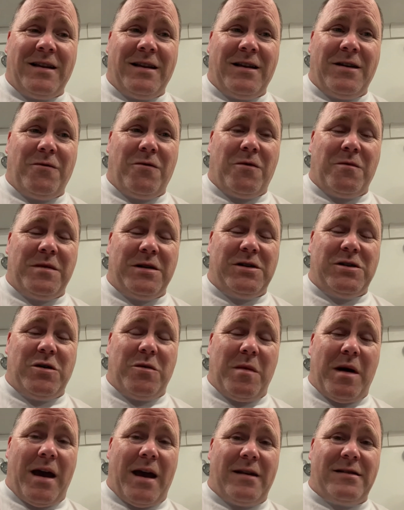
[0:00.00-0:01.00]
It won't be too
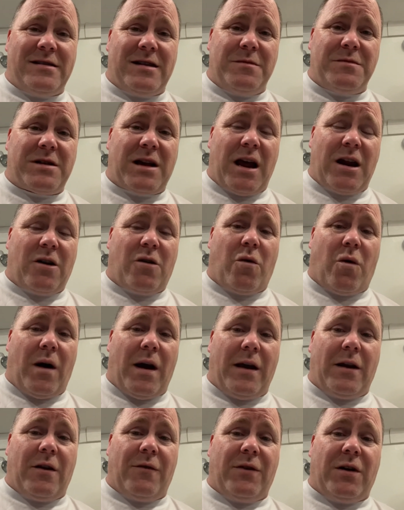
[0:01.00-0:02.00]
bad. Seems kind of
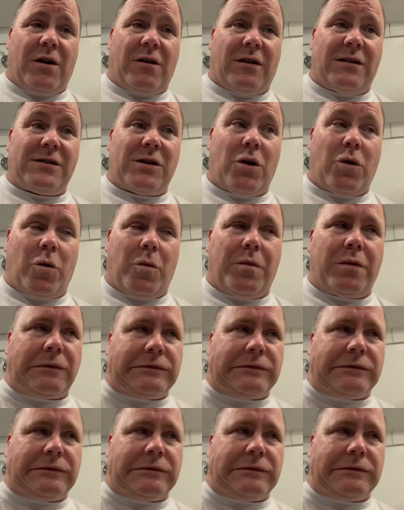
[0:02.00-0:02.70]
quiet over here. Let's hope.